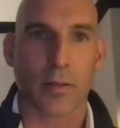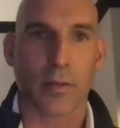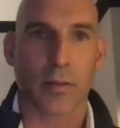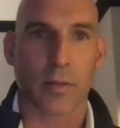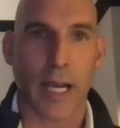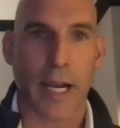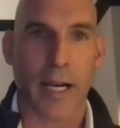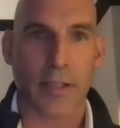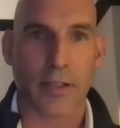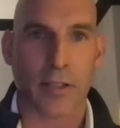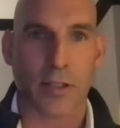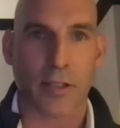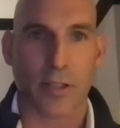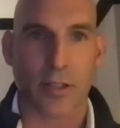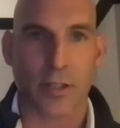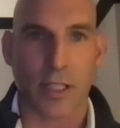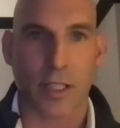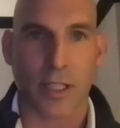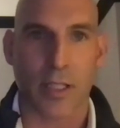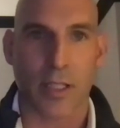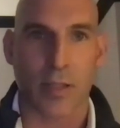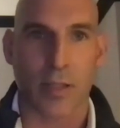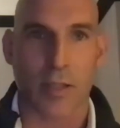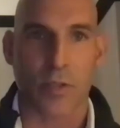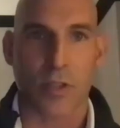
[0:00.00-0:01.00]
character in
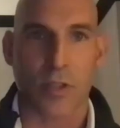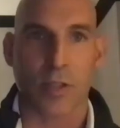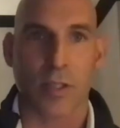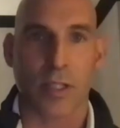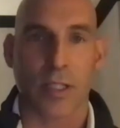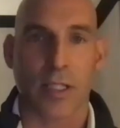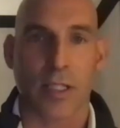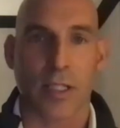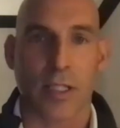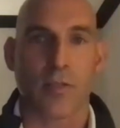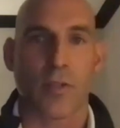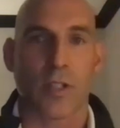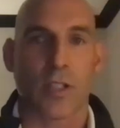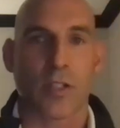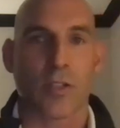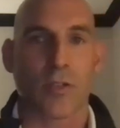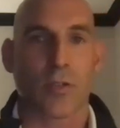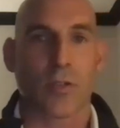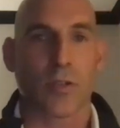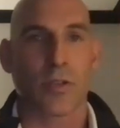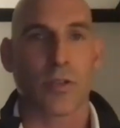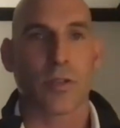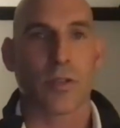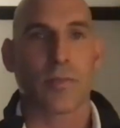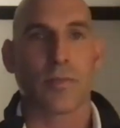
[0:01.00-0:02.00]
teams and
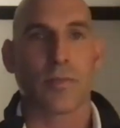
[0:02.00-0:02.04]
individuals?